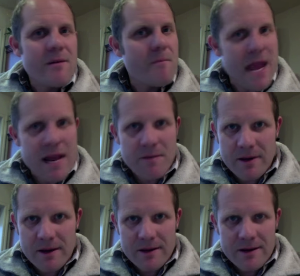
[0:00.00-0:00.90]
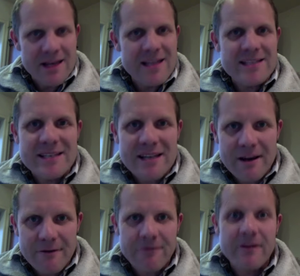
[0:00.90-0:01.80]
maybe, it isn't
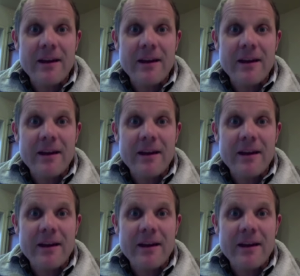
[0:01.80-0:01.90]
if.